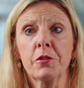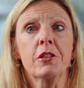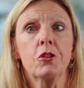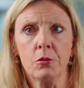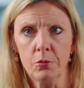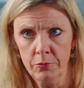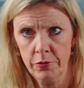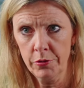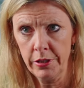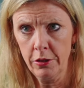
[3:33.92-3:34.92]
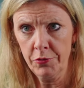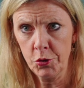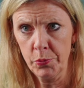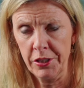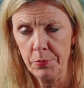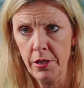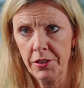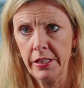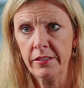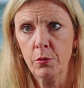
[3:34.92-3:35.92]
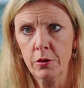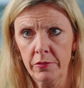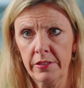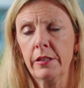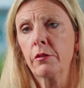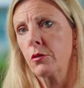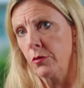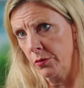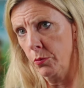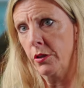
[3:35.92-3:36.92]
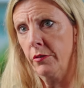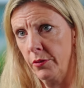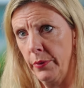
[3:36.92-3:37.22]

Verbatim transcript: doing two floating offshore wind projects, one off the south coast, one off the